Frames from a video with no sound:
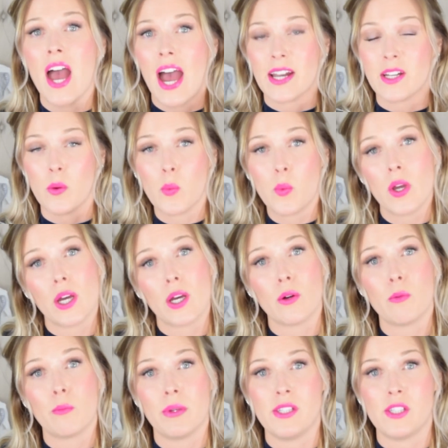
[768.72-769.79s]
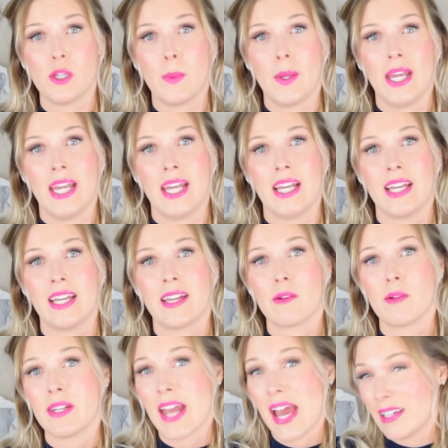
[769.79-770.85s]
And I will be doing
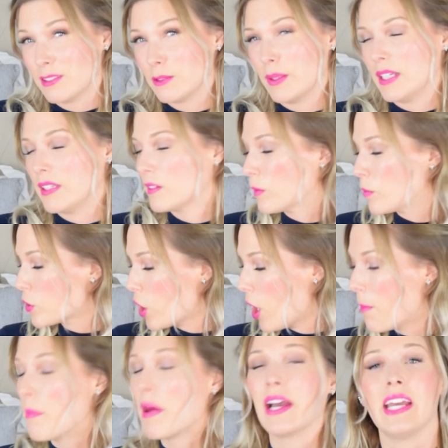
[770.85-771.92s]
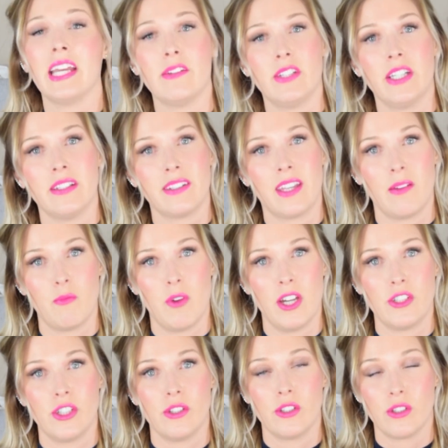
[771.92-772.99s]
next week sometime my evening
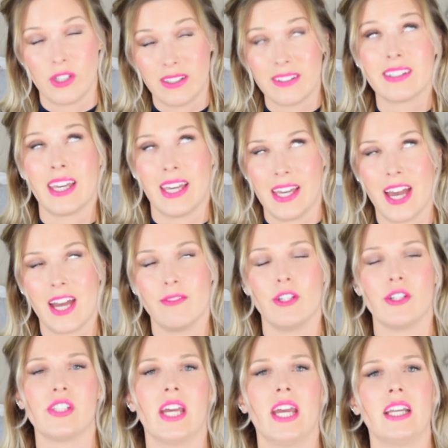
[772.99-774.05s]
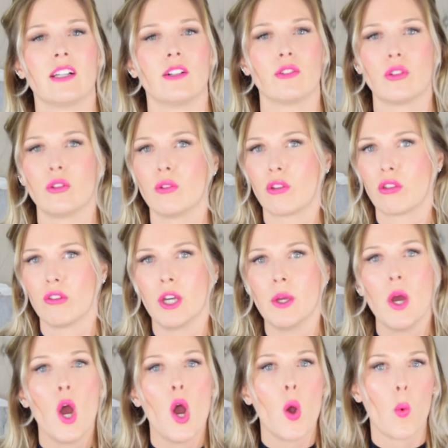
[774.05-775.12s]
skincare routine. I'll talk through
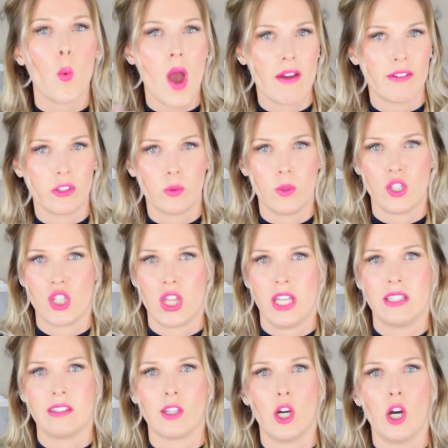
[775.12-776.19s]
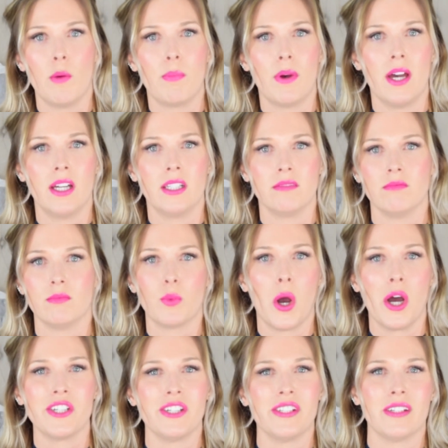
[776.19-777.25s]
where I switch things up and
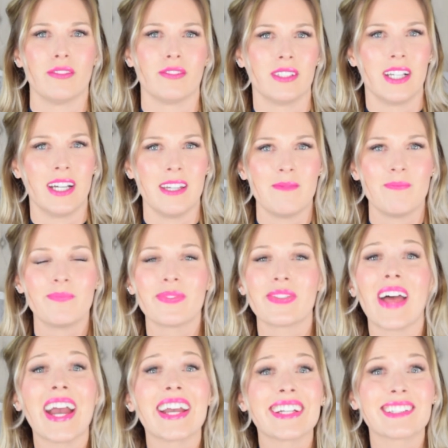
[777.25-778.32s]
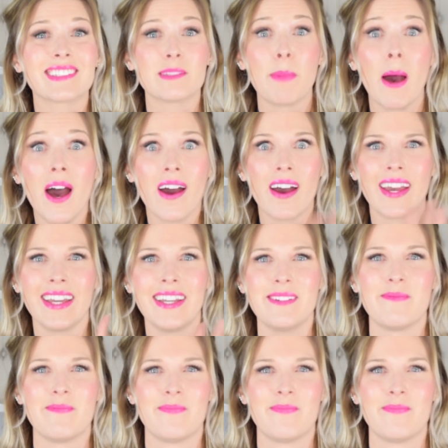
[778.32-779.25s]
what I do differently. Thanks, bye.